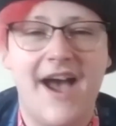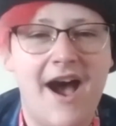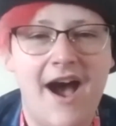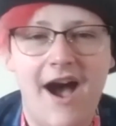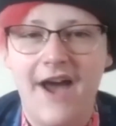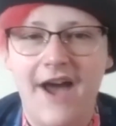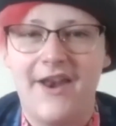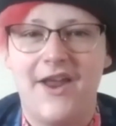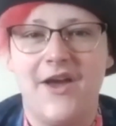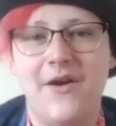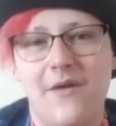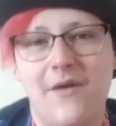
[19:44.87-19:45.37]
I
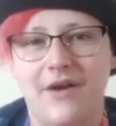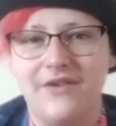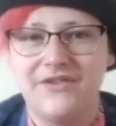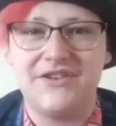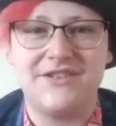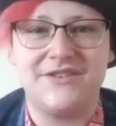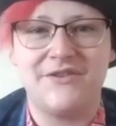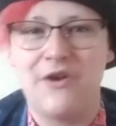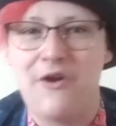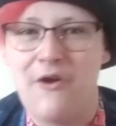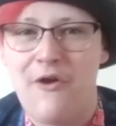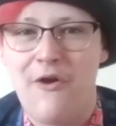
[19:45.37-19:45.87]
know, I'll
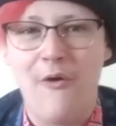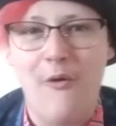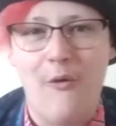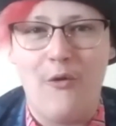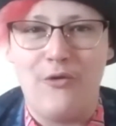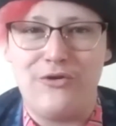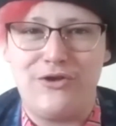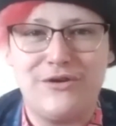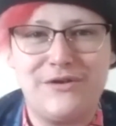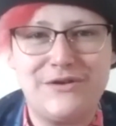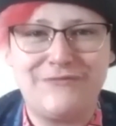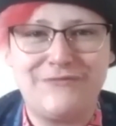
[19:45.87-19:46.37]
just
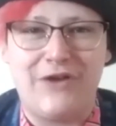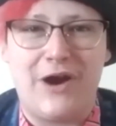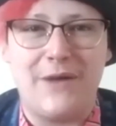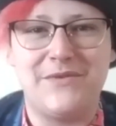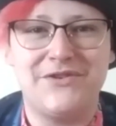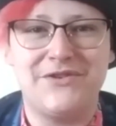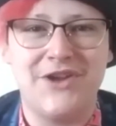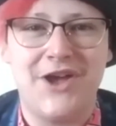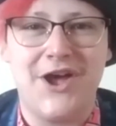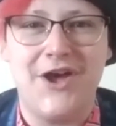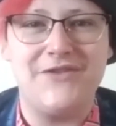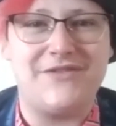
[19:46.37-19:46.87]
audio describe the
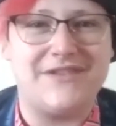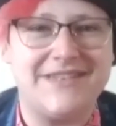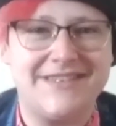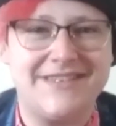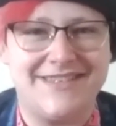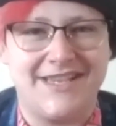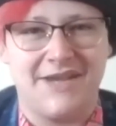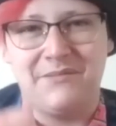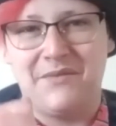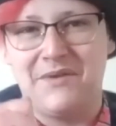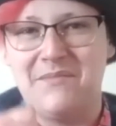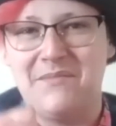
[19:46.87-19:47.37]
show, just
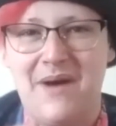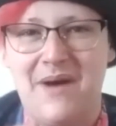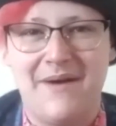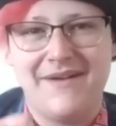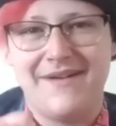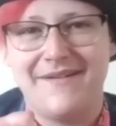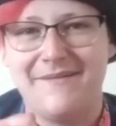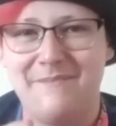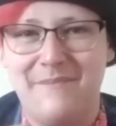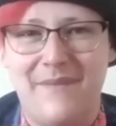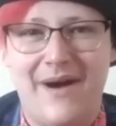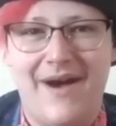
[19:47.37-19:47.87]
sit with my
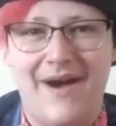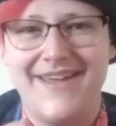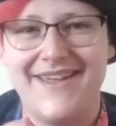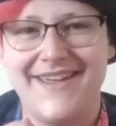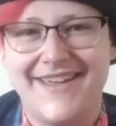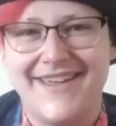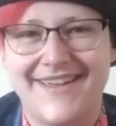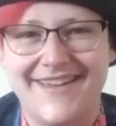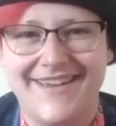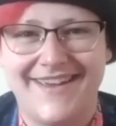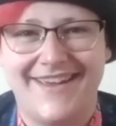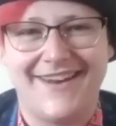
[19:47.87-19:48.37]
mic,
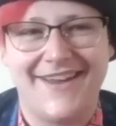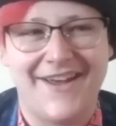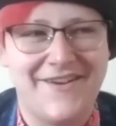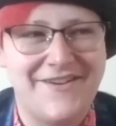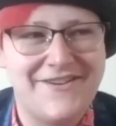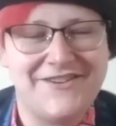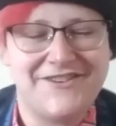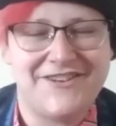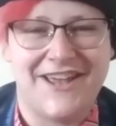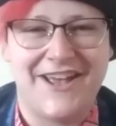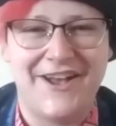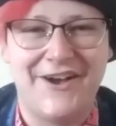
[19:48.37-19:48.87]
you know,
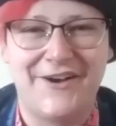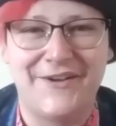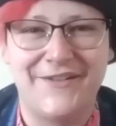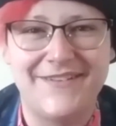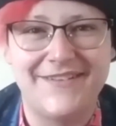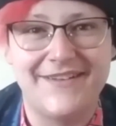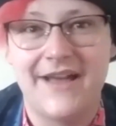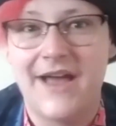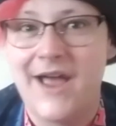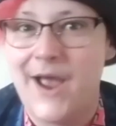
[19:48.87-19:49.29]
chill.